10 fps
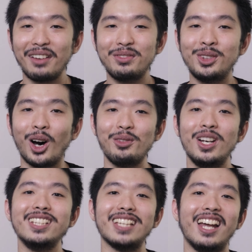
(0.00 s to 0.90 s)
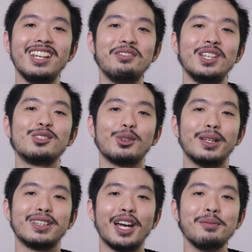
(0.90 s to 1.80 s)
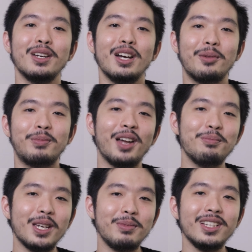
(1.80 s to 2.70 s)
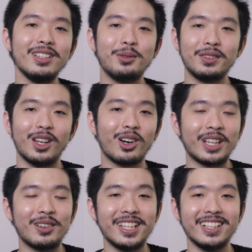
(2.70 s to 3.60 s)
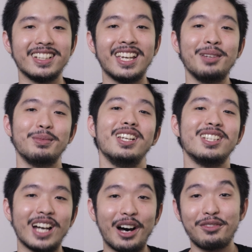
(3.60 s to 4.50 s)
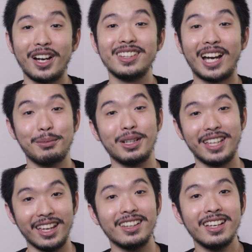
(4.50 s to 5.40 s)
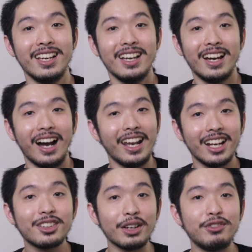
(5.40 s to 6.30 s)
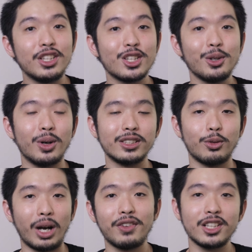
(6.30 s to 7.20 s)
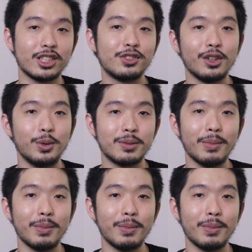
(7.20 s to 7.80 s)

I've not released any videos from that time, but maybe with the lockdown here again in Malaysia, I'll find time again. Another great feature was the Wi-Fi transfer, which